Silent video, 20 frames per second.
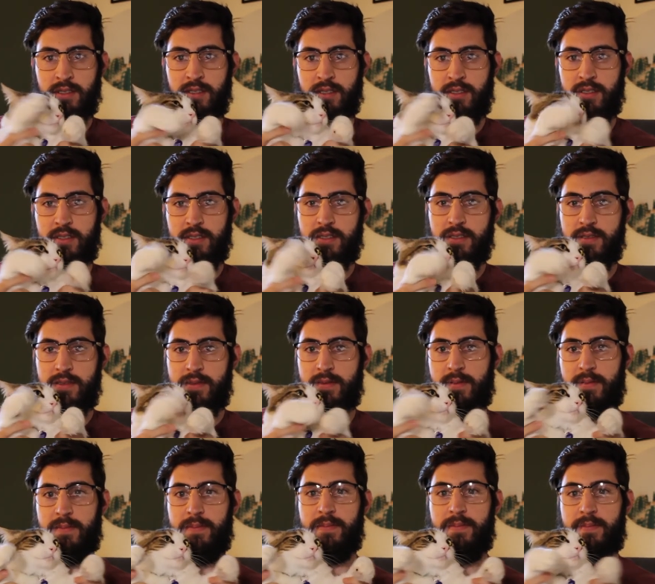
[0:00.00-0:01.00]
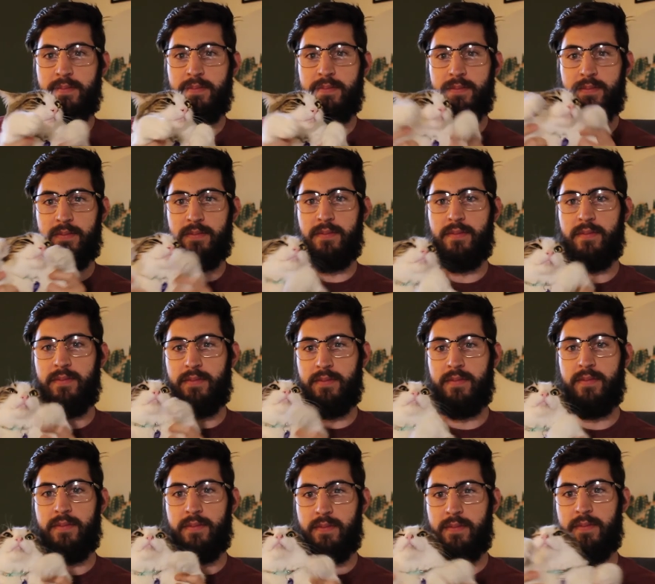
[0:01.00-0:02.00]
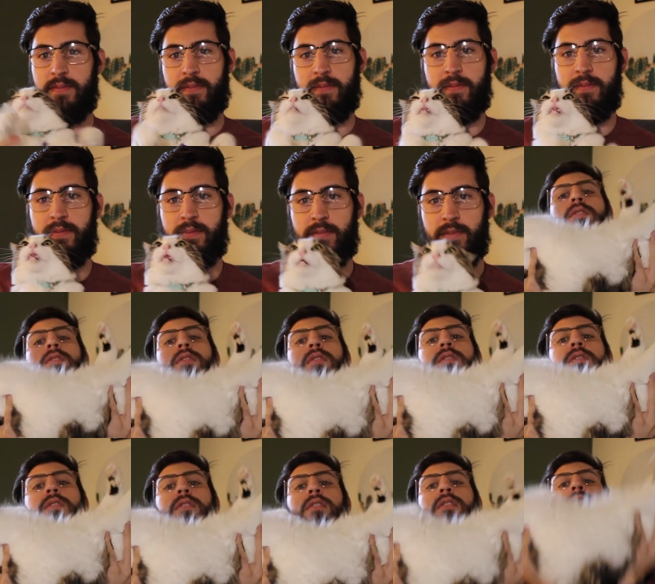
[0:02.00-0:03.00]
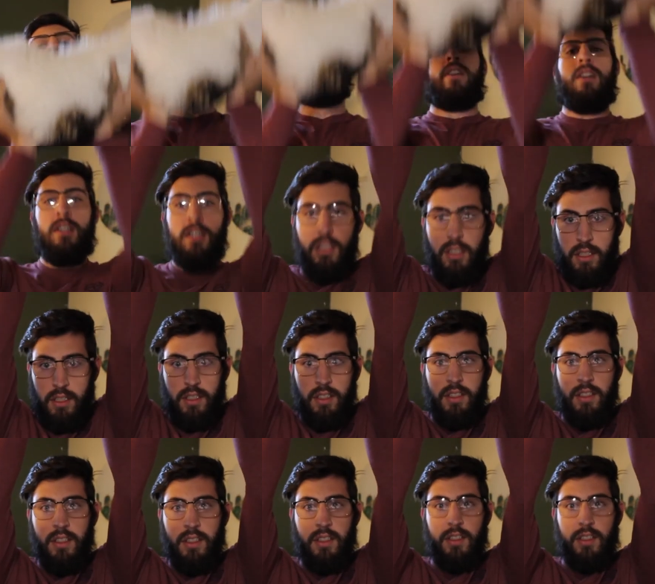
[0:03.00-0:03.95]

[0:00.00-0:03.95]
Nothing is said.